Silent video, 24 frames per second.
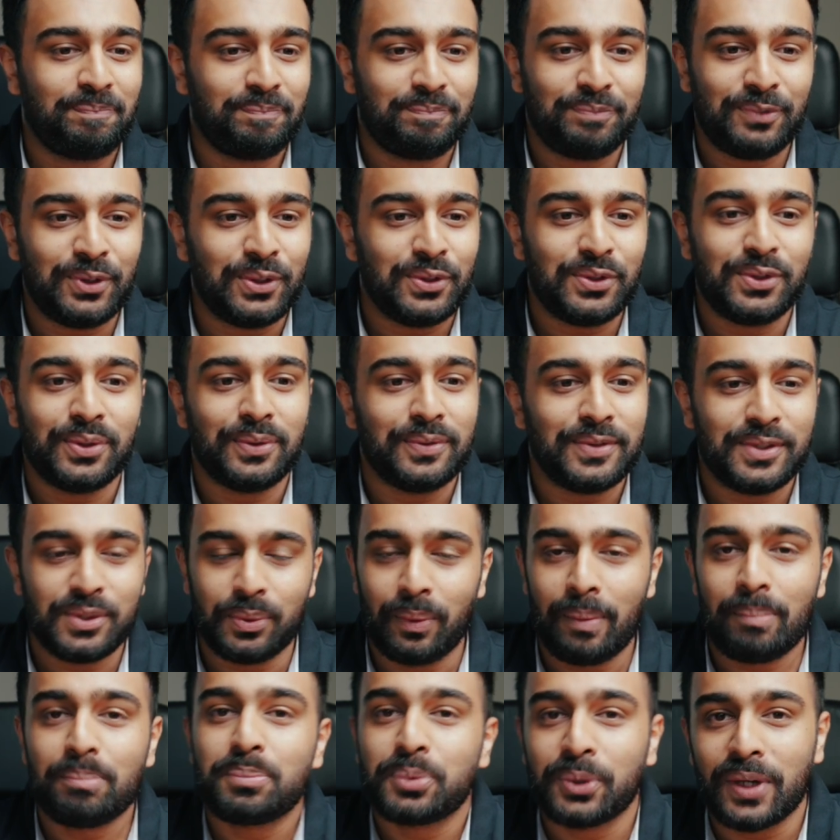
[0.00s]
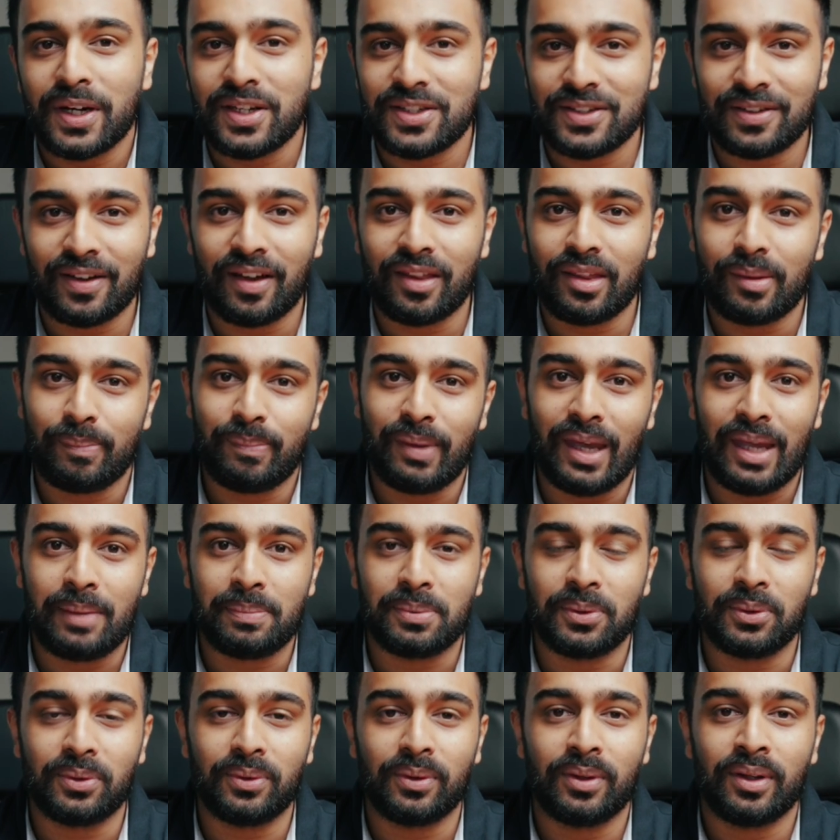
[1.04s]
you do to impress other
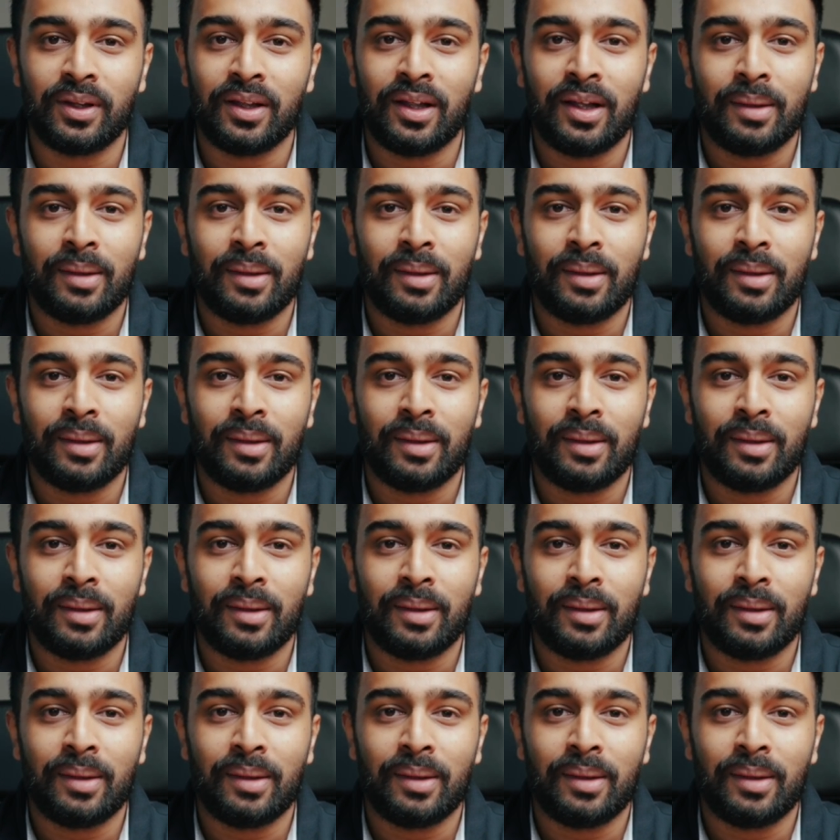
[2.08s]
people